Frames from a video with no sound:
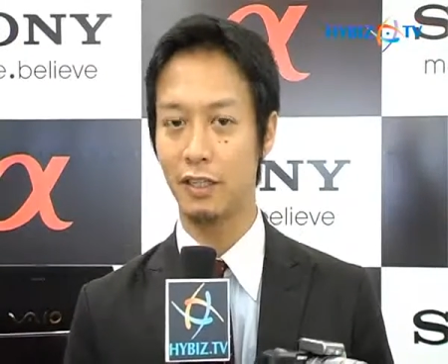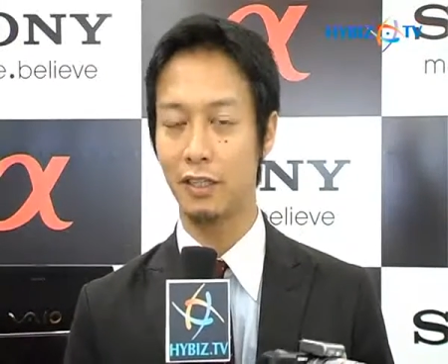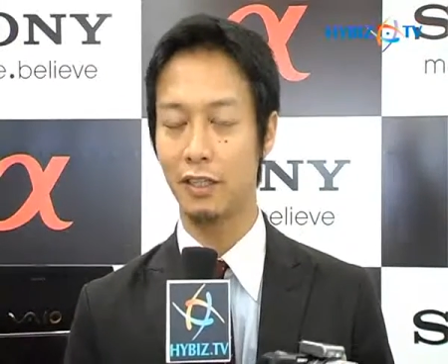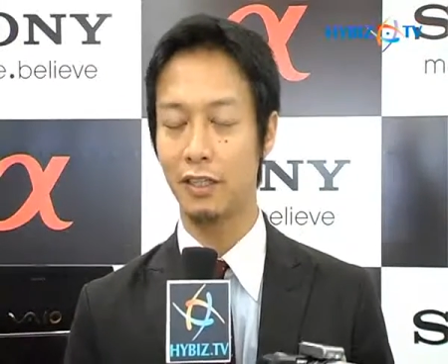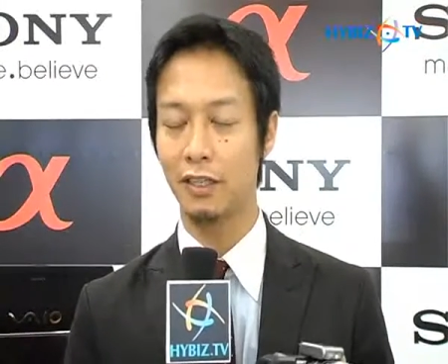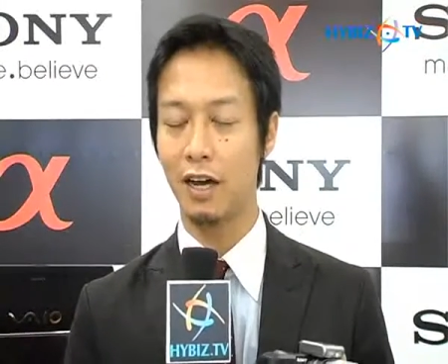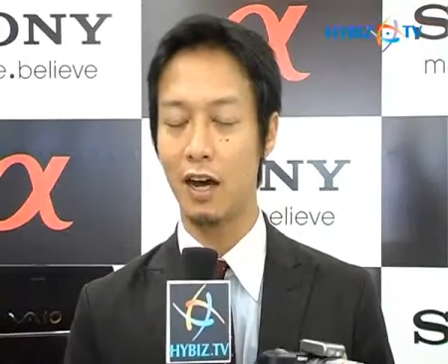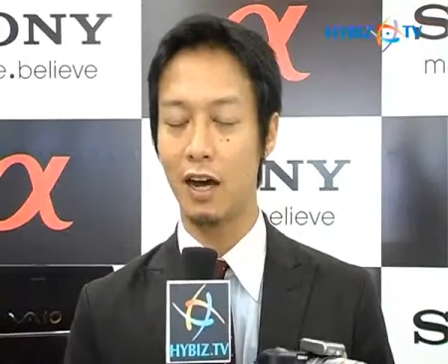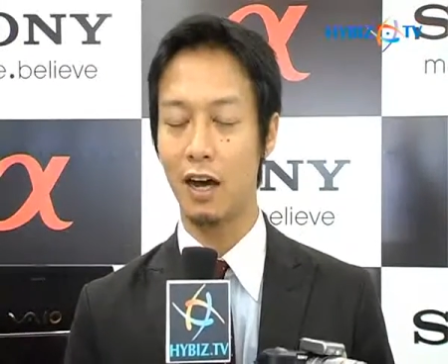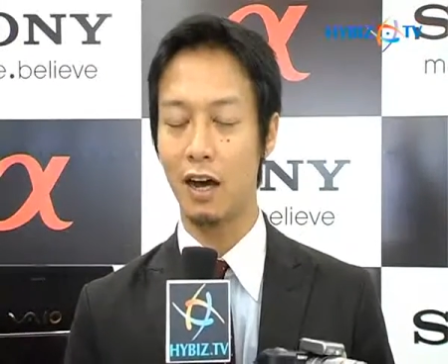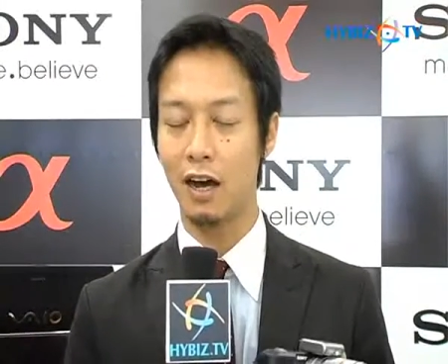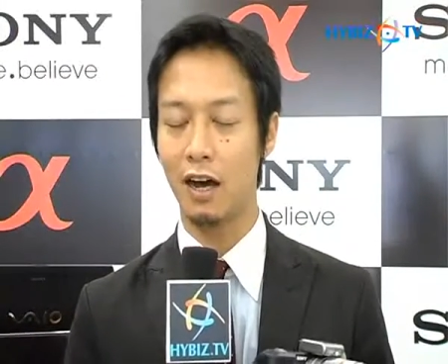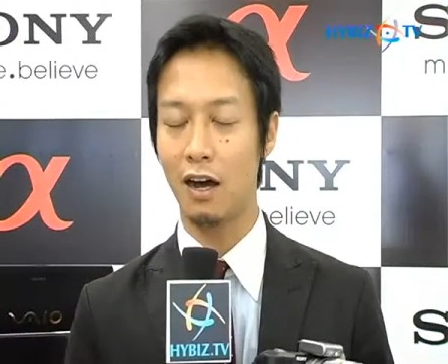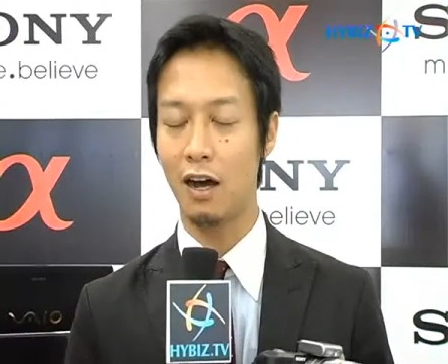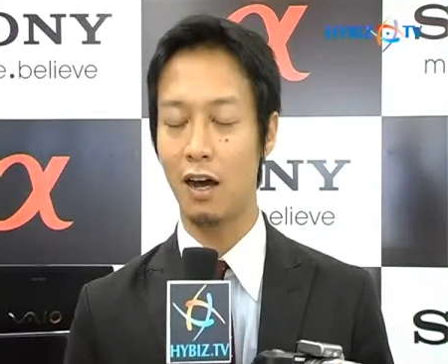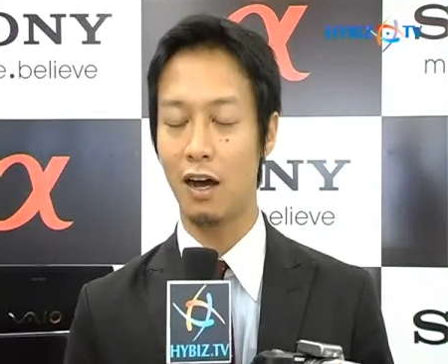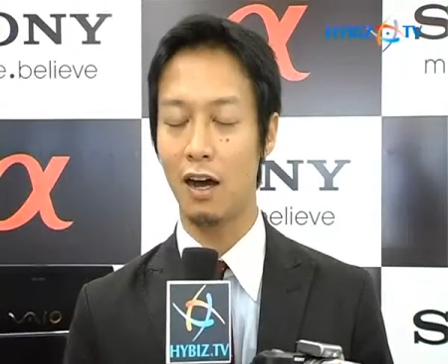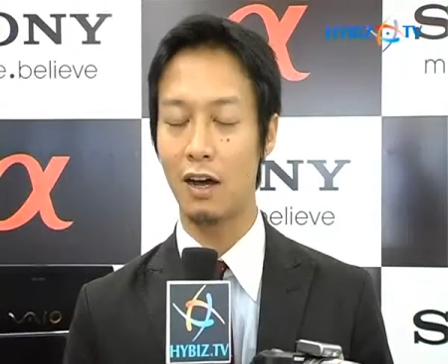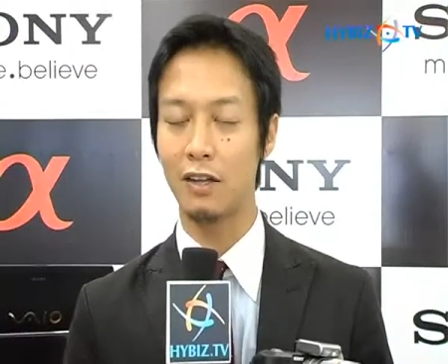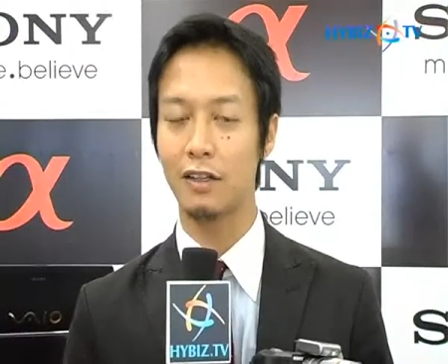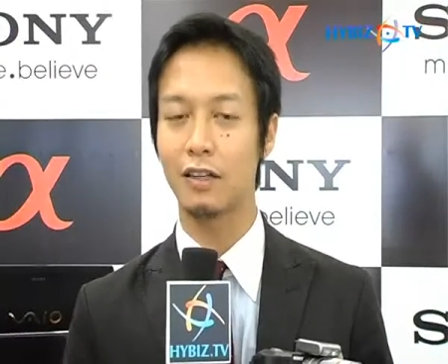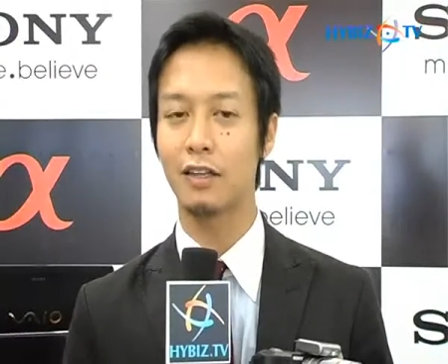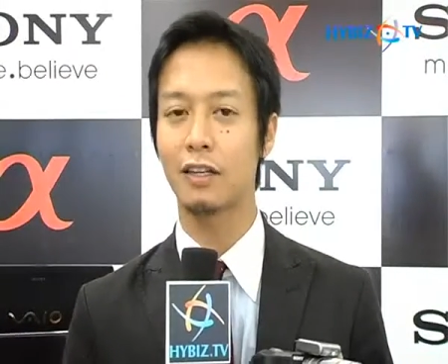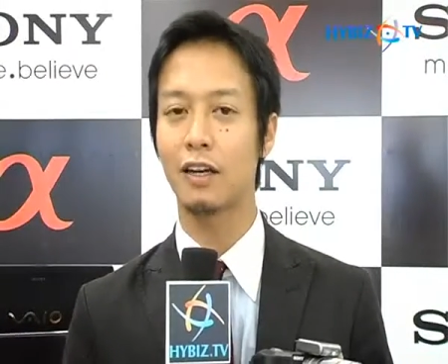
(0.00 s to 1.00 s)
in the uh,
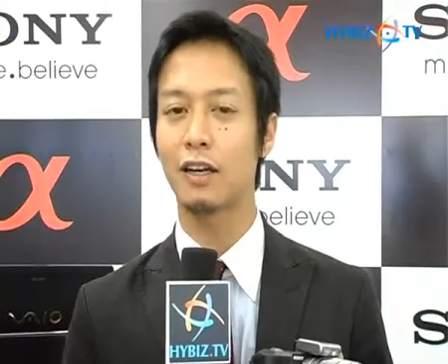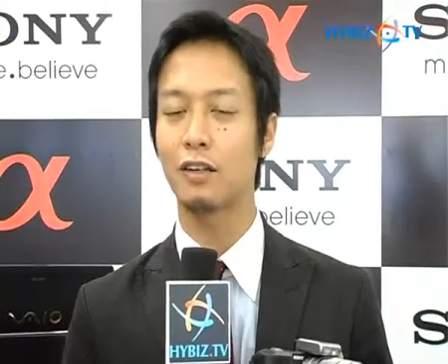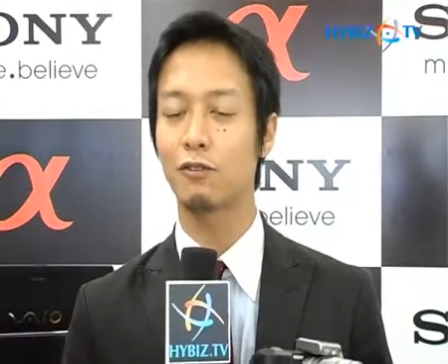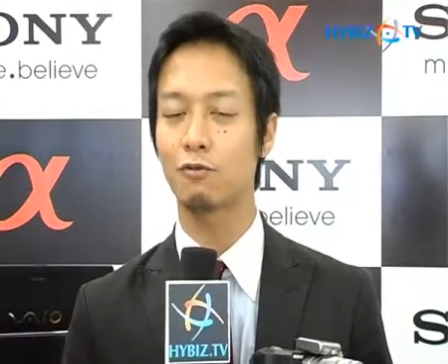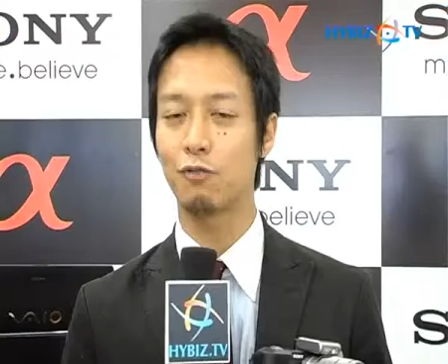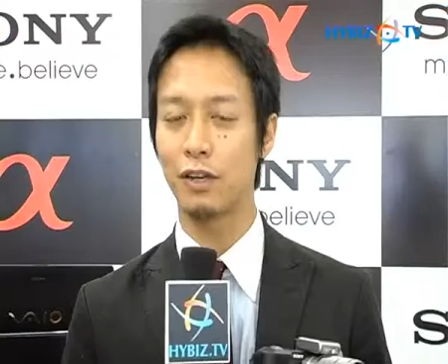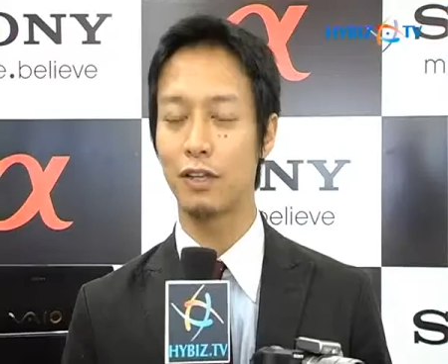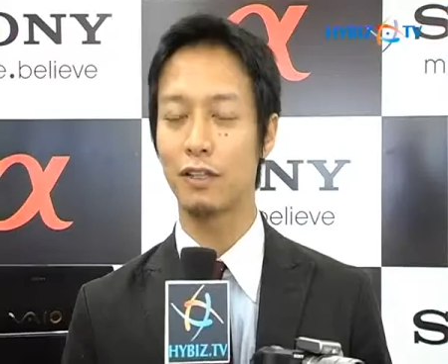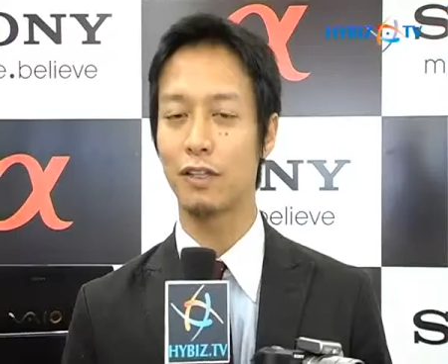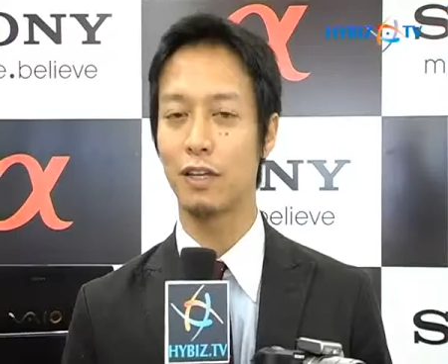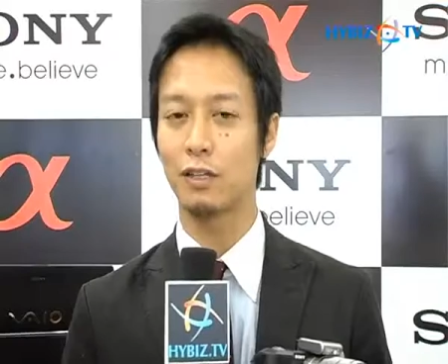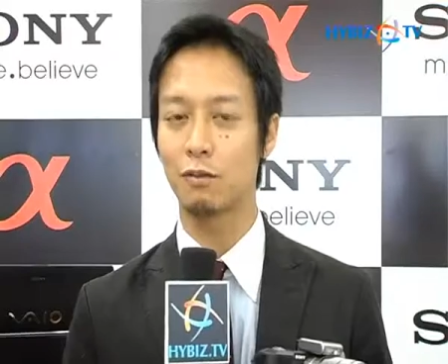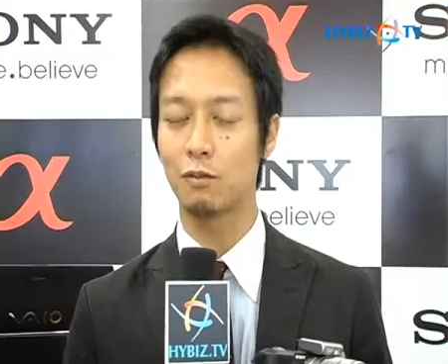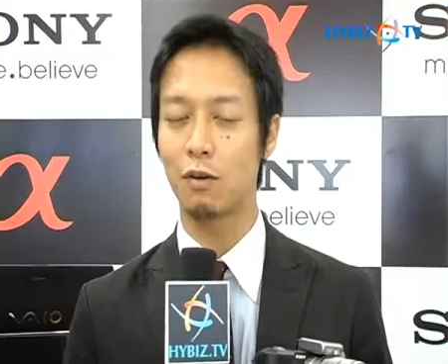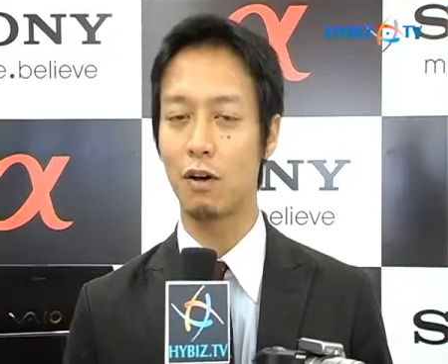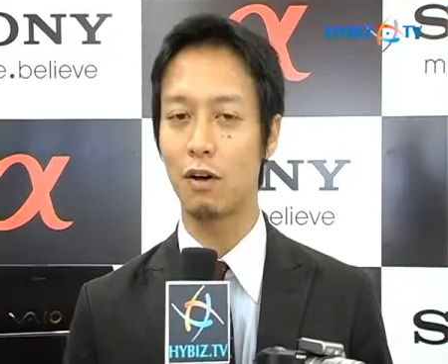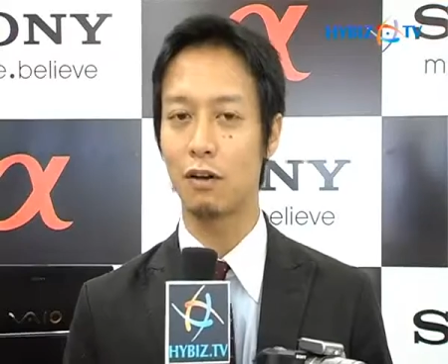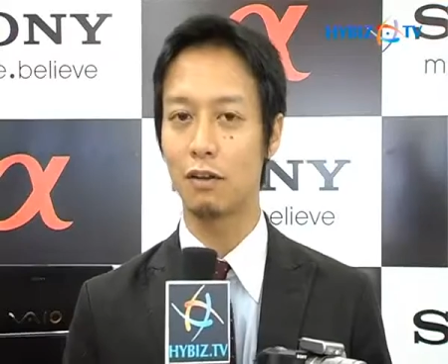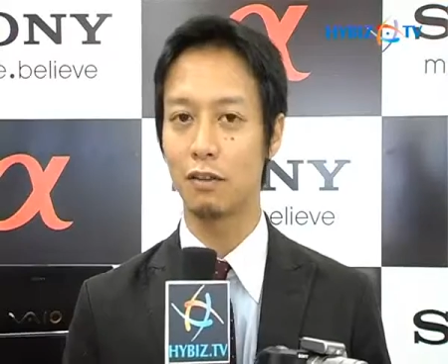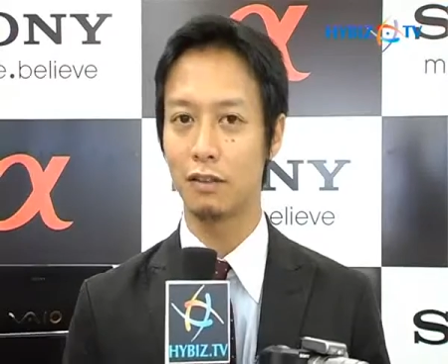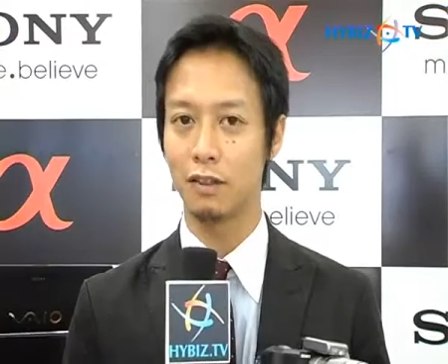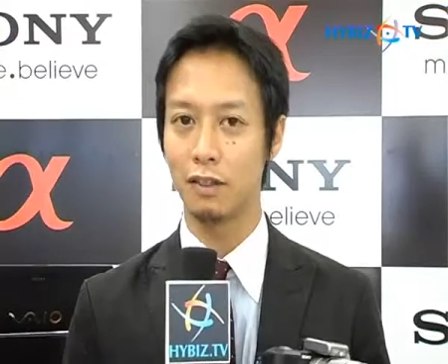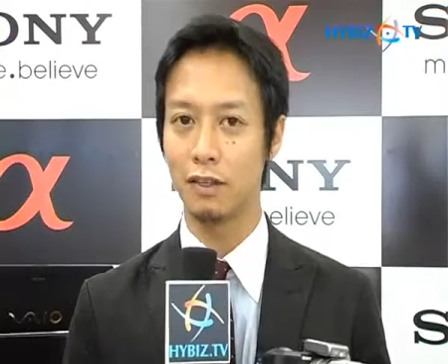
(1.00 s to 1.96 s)
other countries as well.